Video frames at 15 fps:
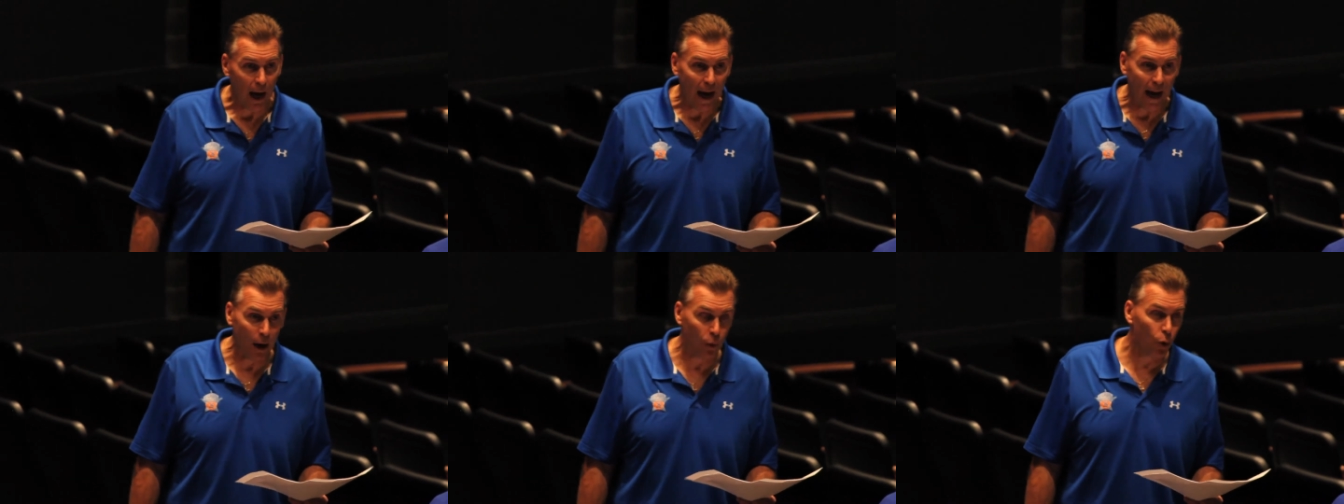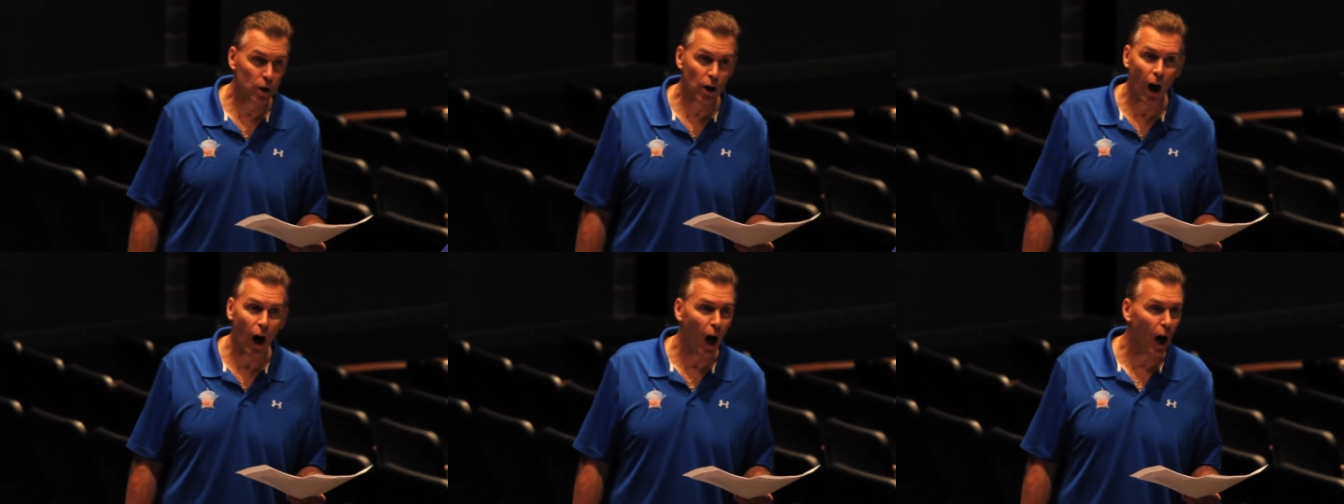I will
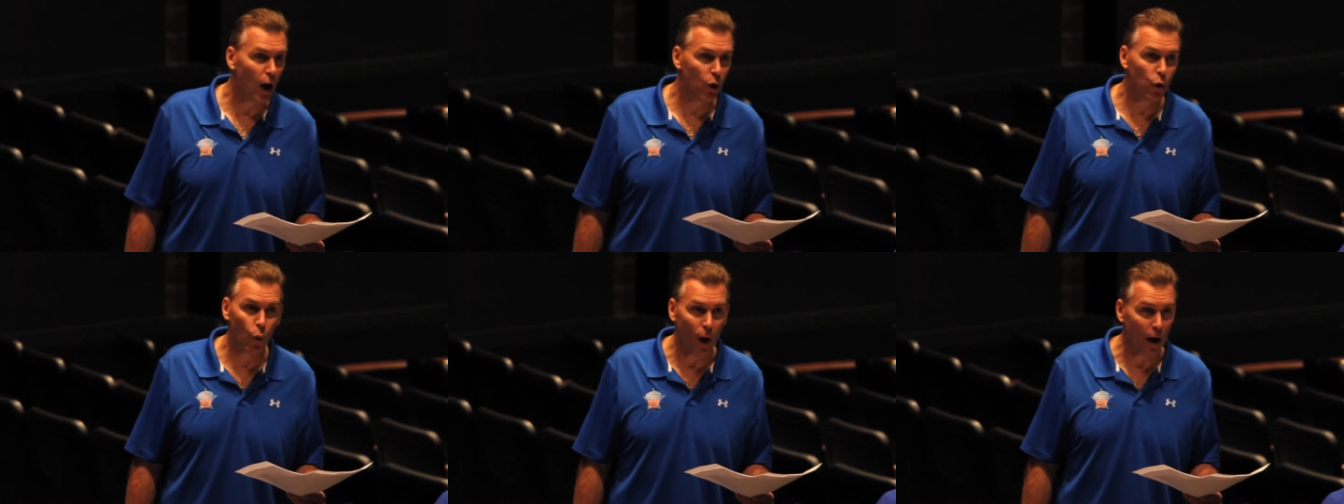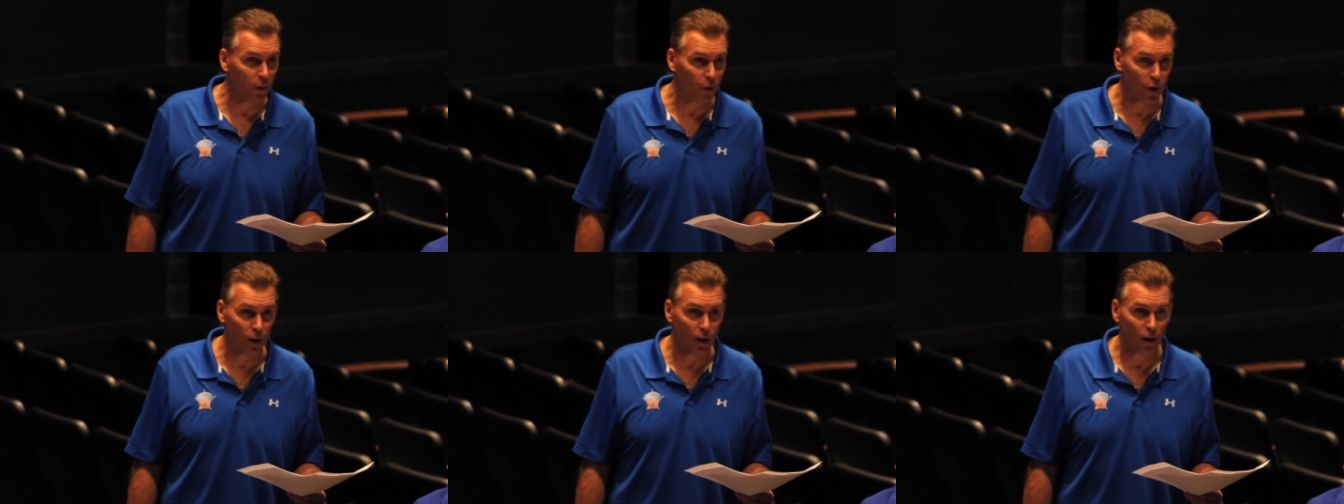call
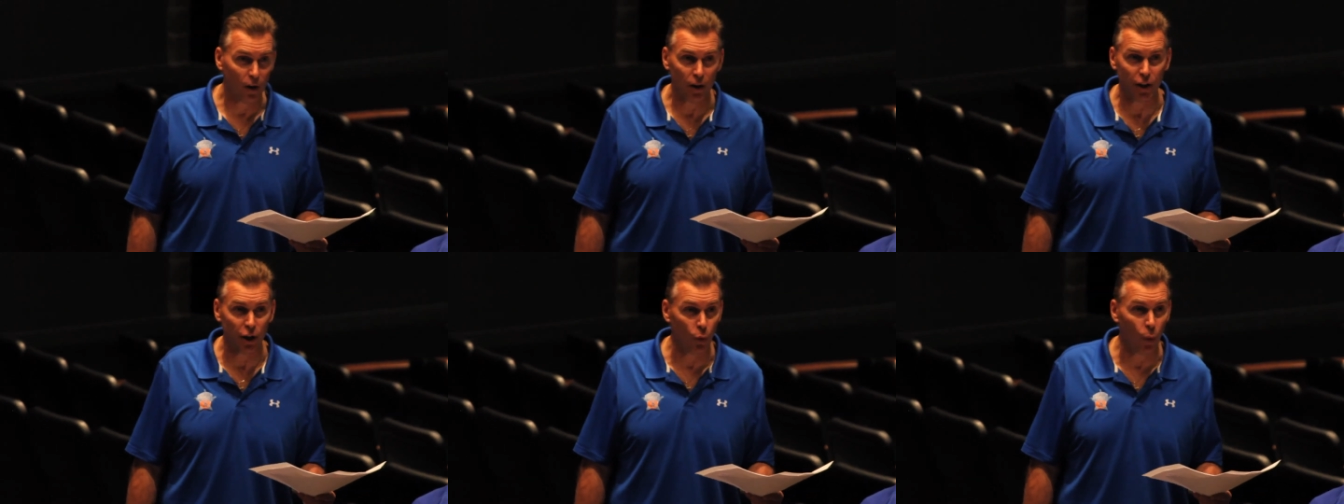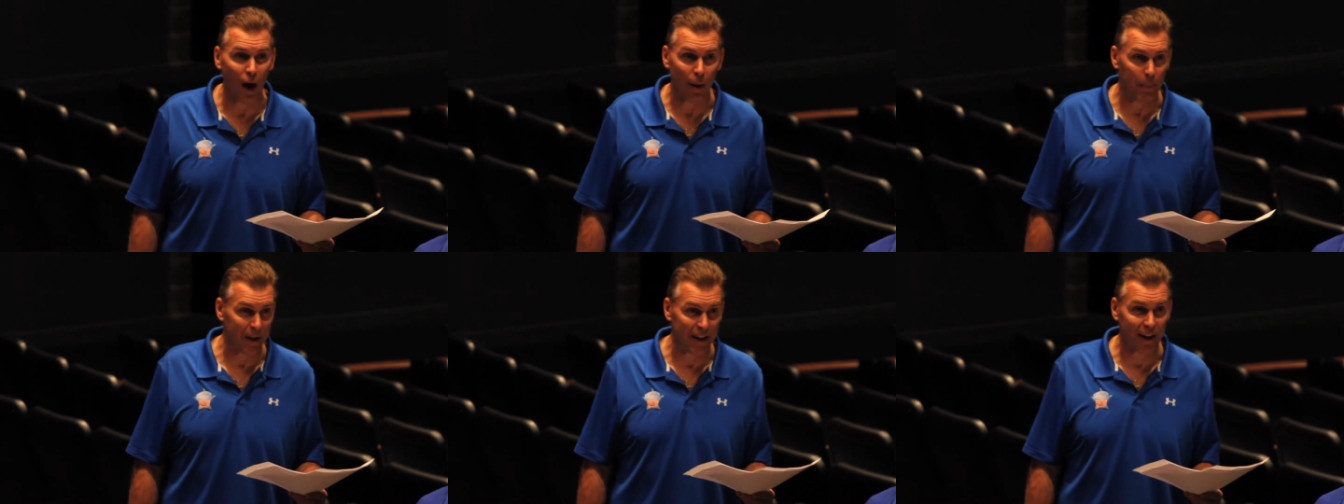whoever you
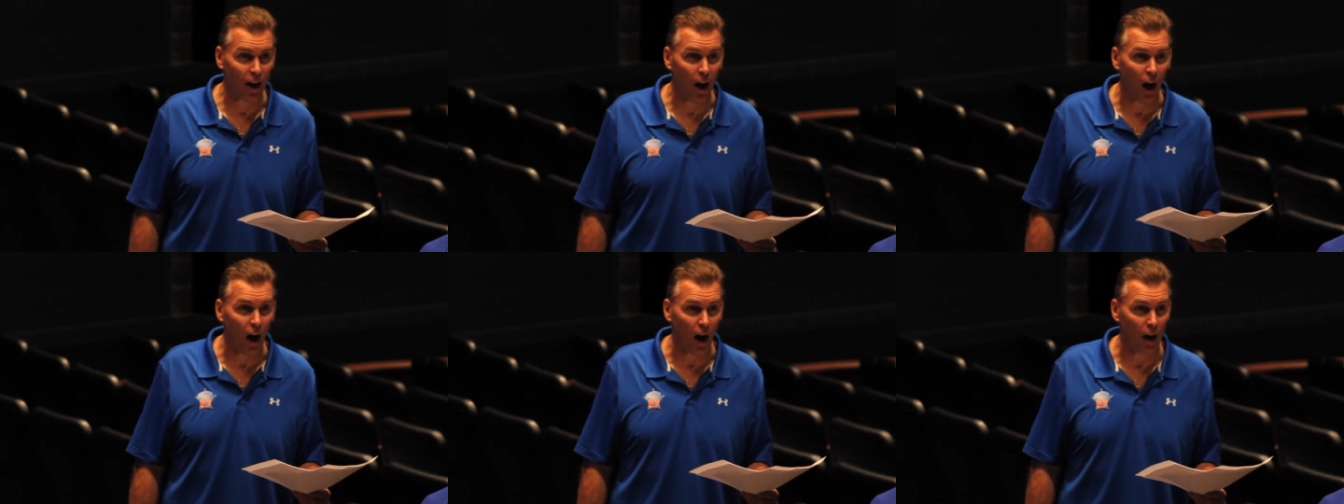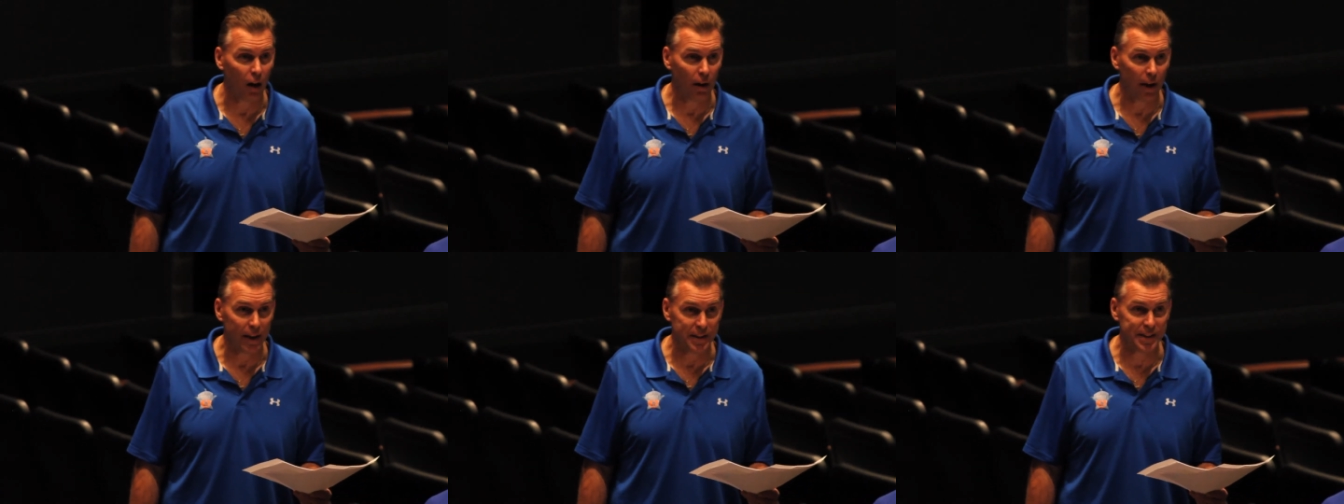want me to
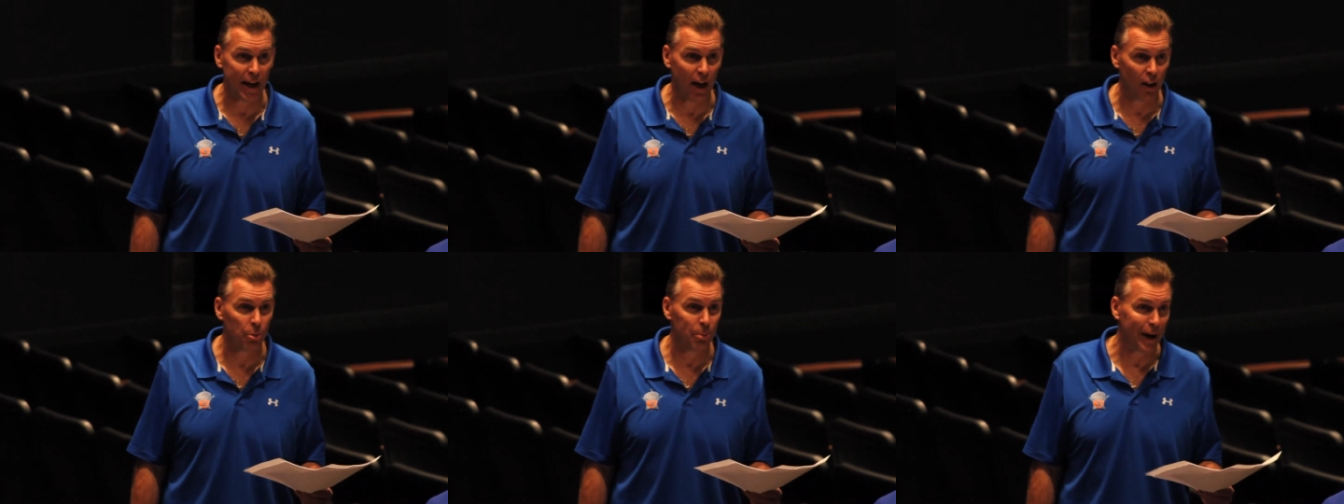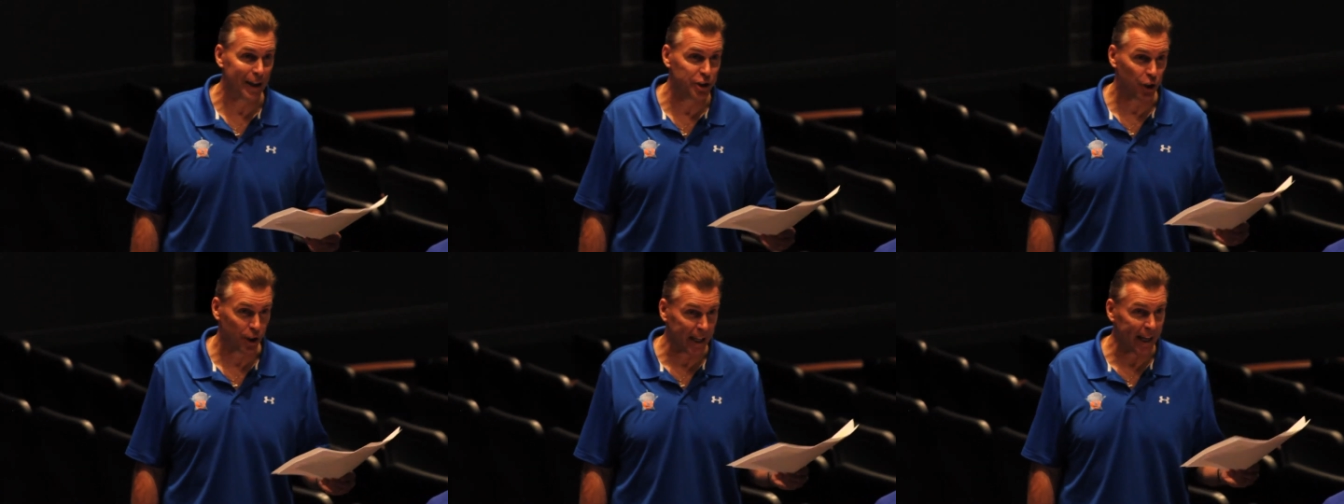call and tell them about
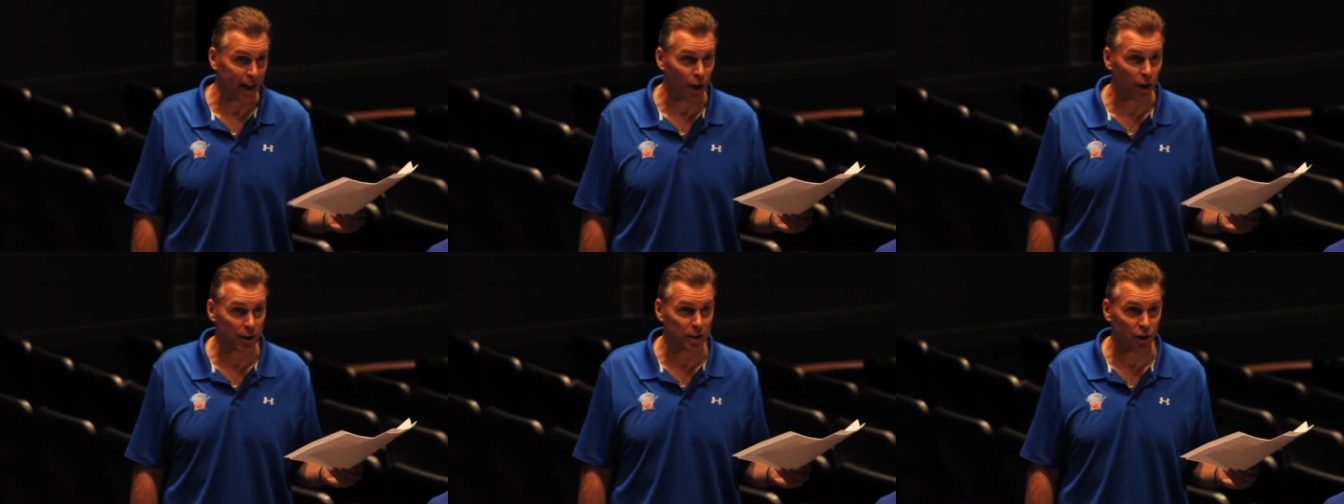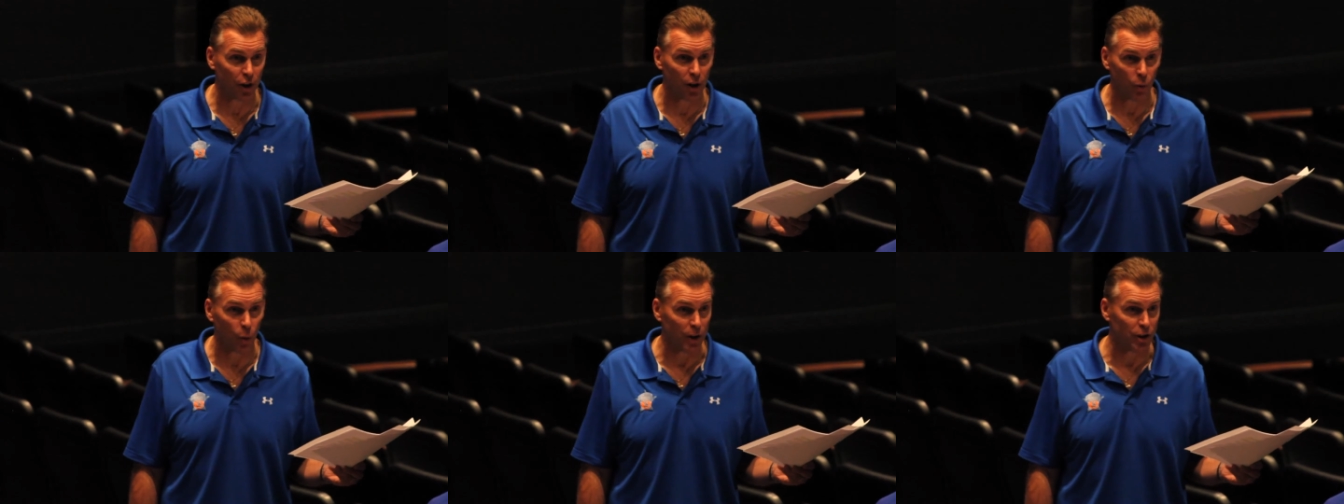your character
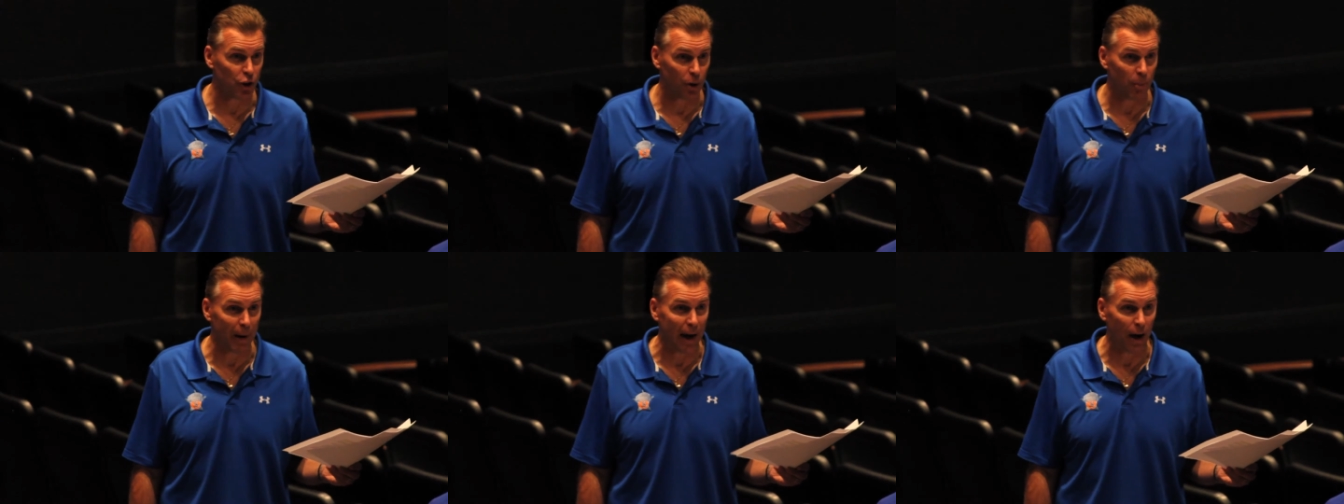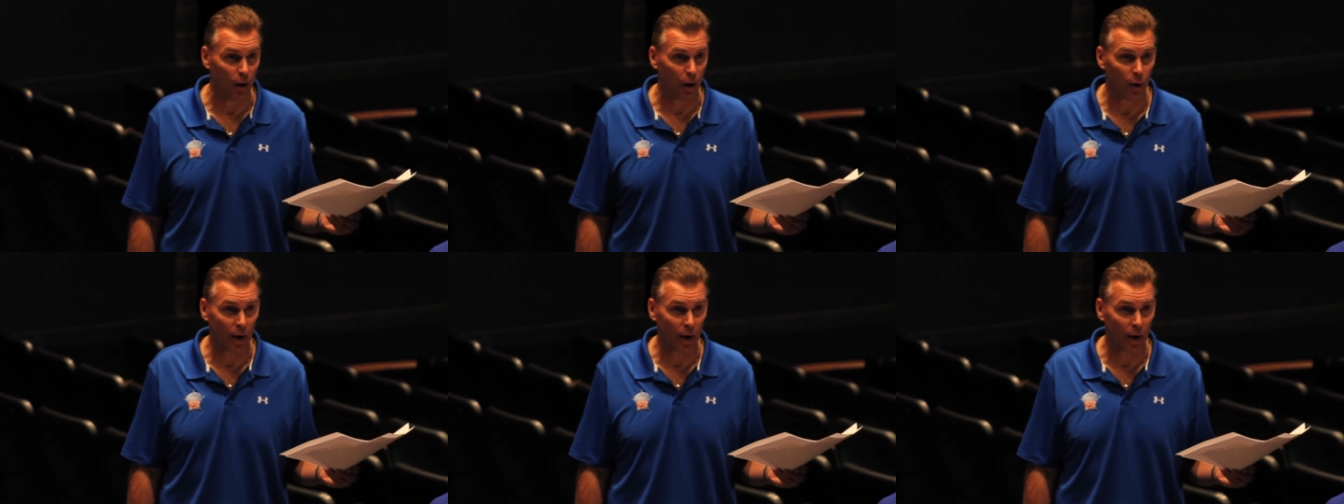and what you're about,